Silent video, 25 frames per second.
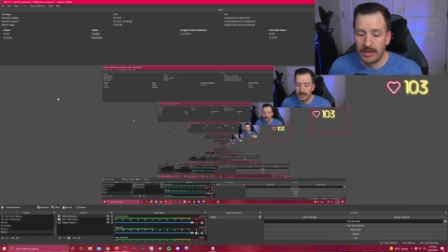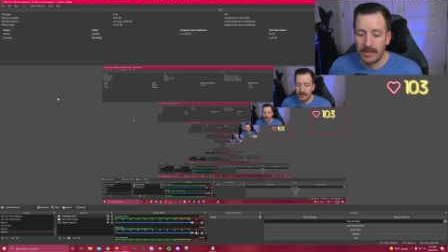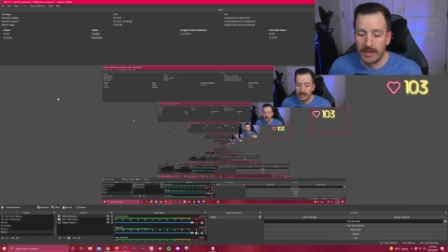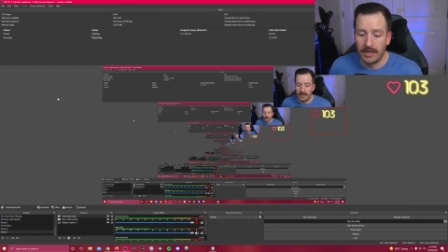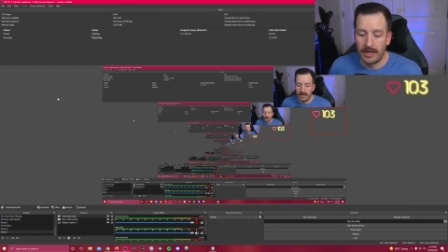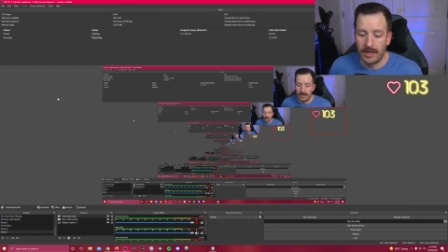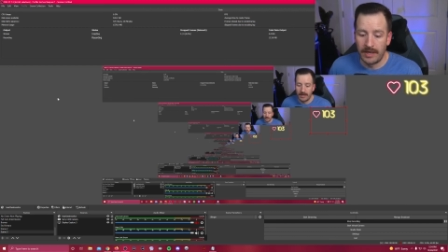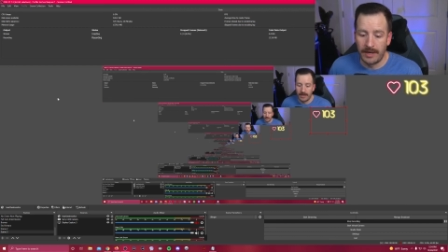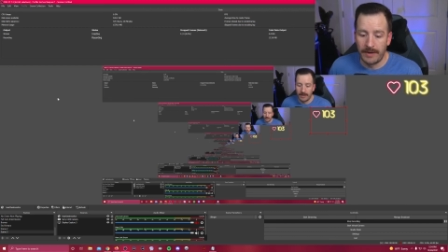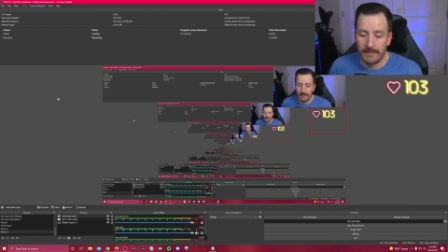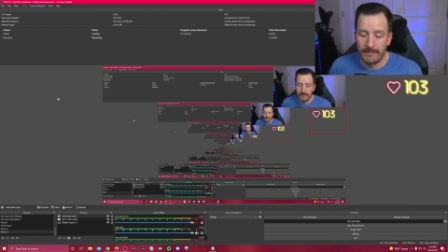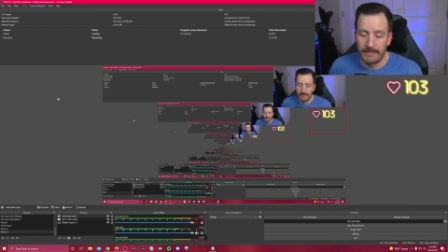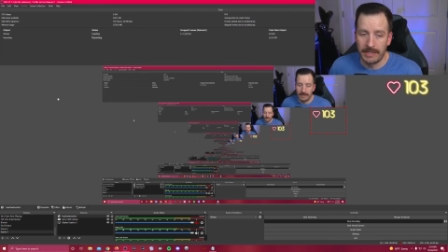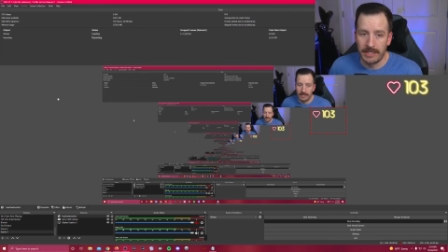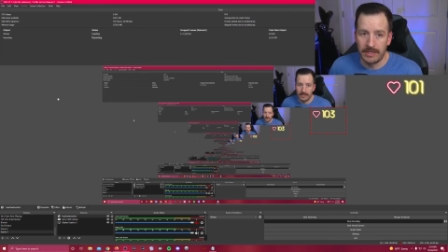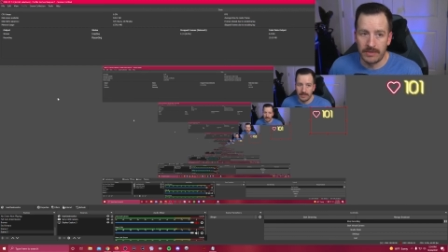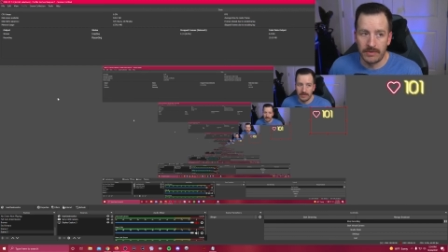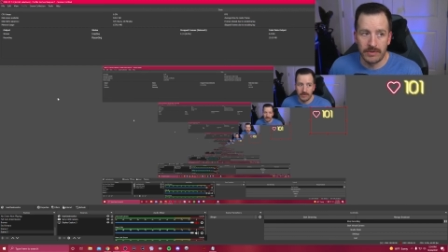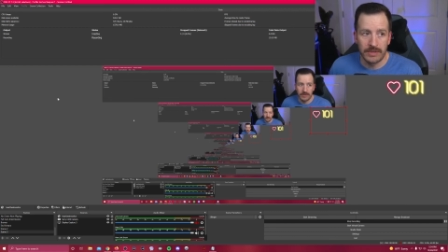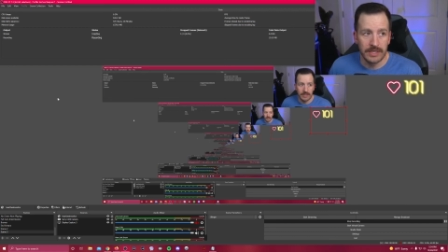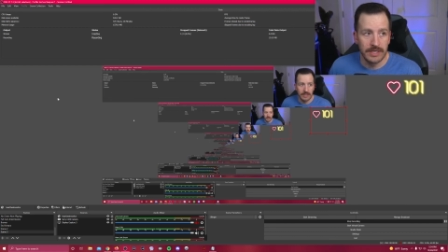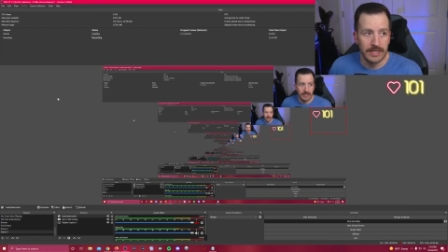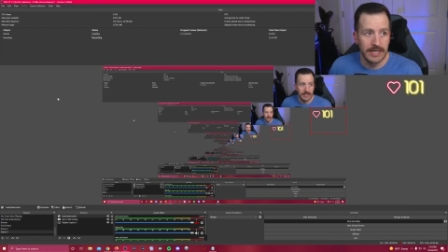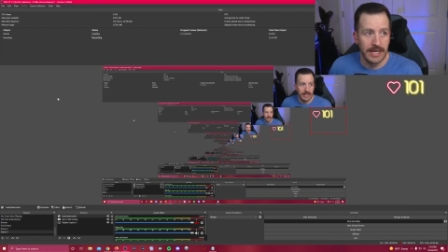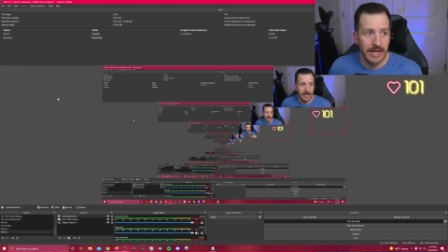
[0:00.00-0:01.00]
um, and you
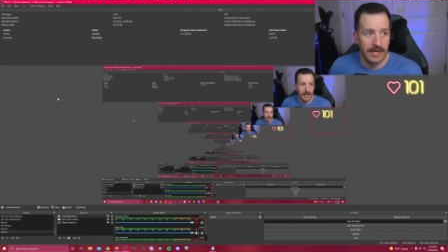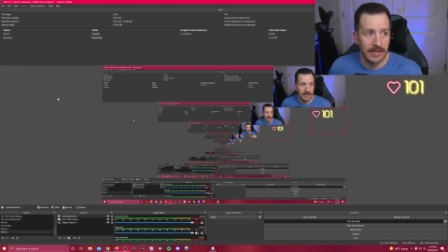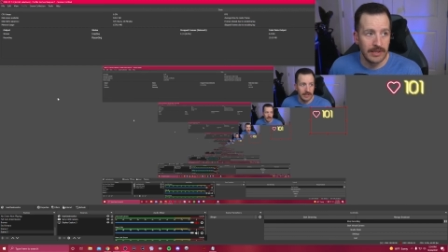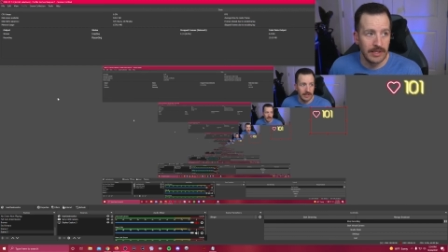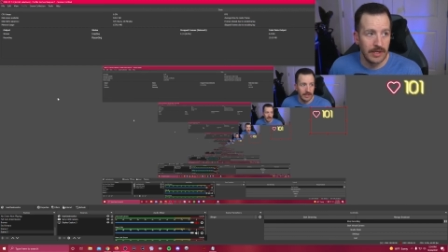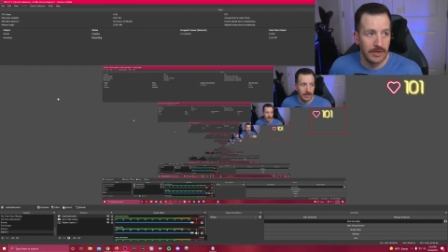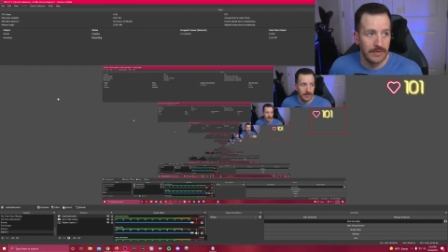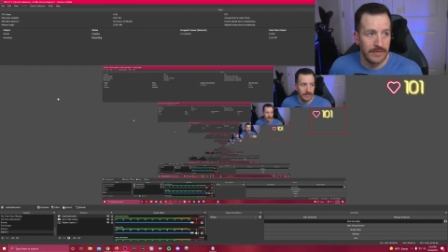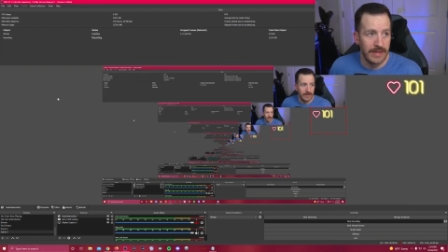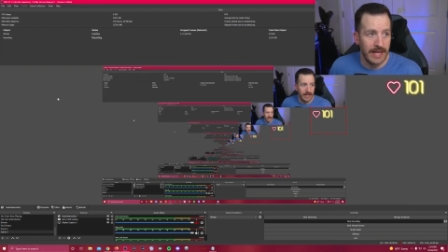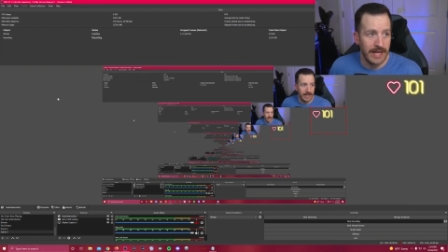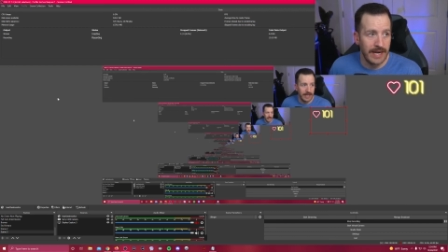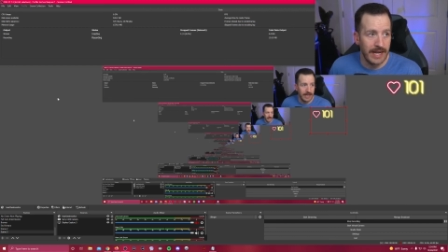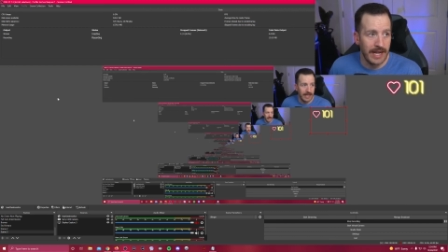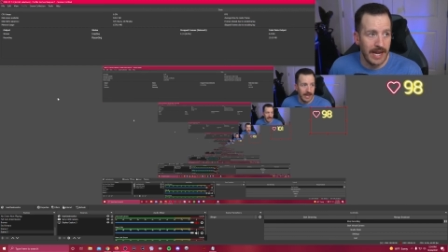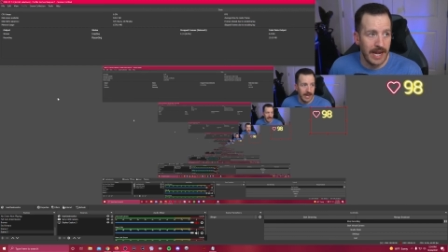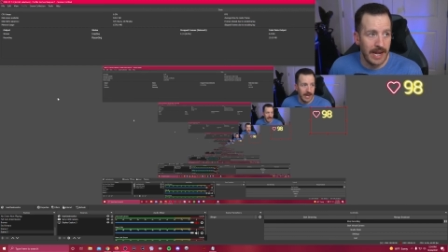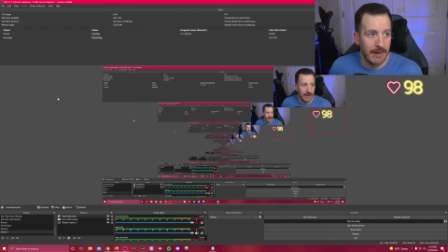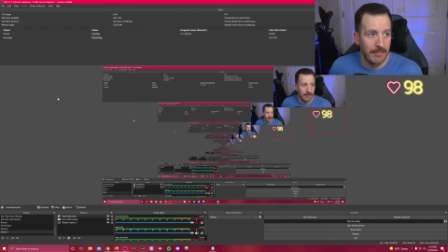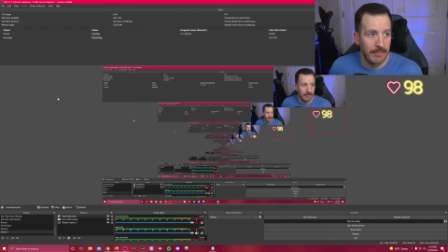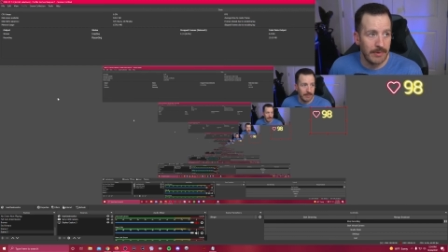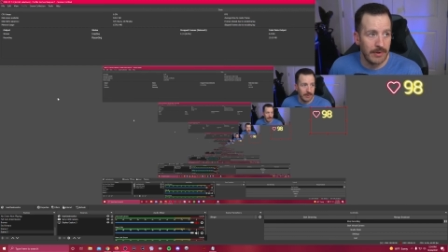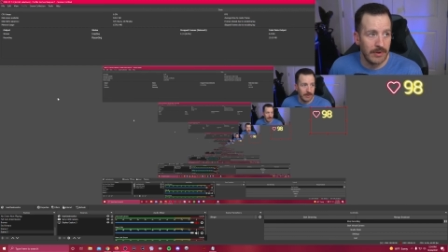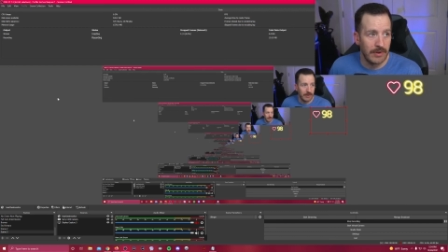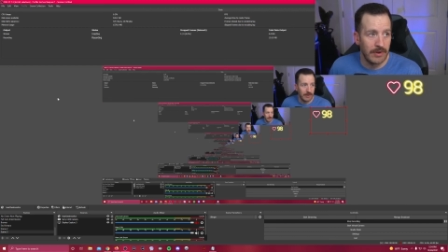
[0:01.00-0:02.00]
can download that
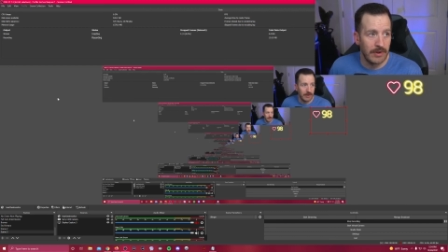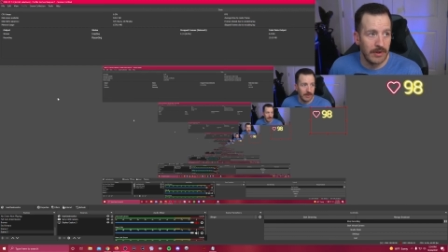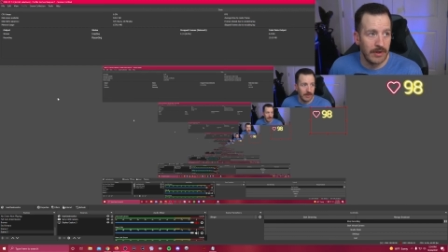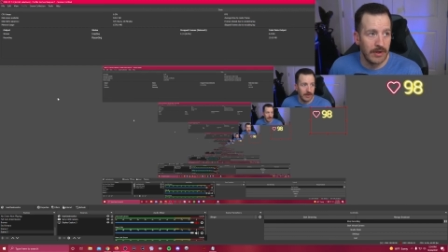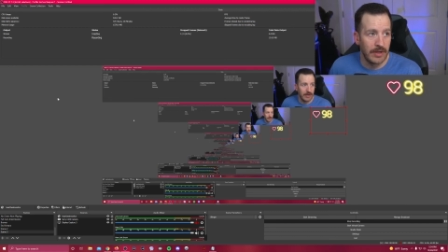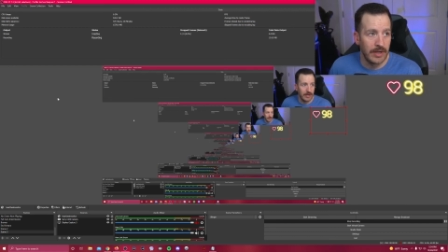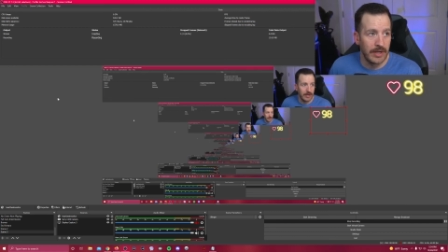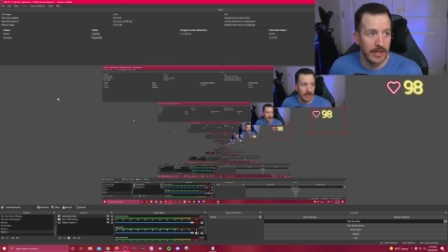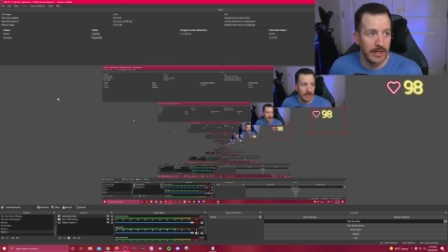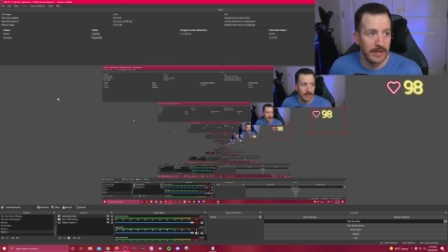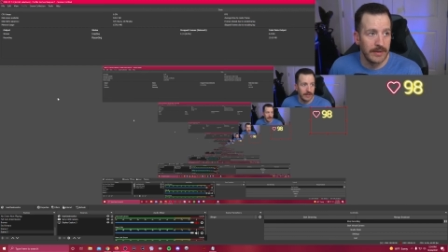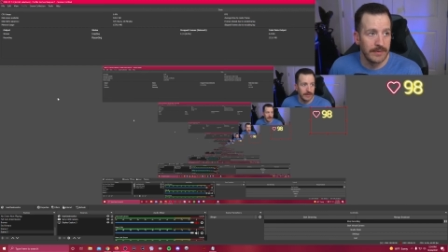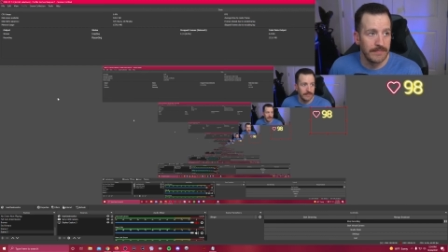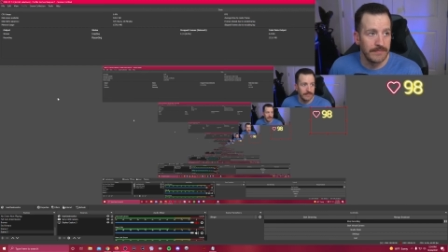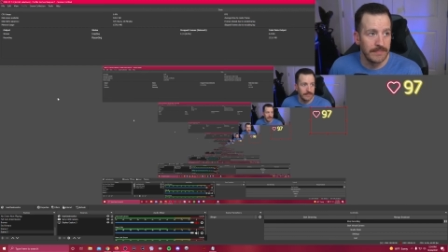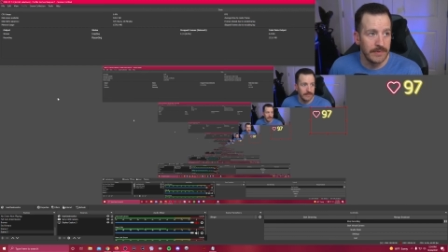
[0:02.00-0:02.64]
app on,